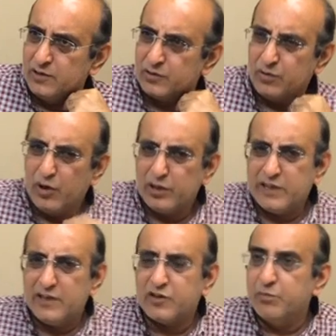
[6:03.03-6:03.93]
So all
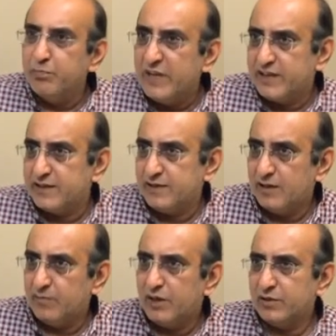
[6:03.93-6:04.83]
this myth
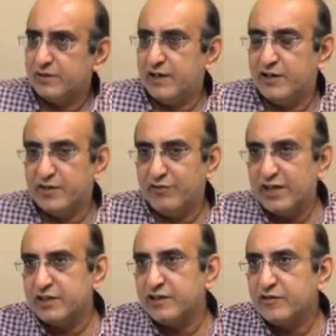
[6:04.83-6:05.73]
about it's a
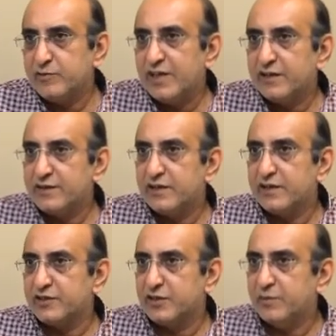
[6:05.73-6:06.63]
veterinary medicine,
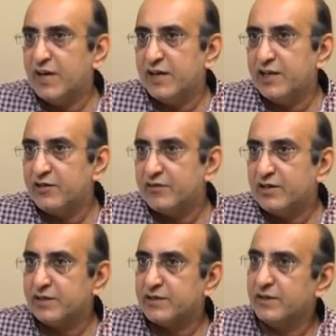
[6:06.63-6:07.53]
it's a party
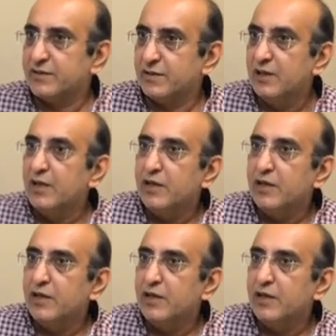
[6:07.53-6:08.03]
drugs, it's a,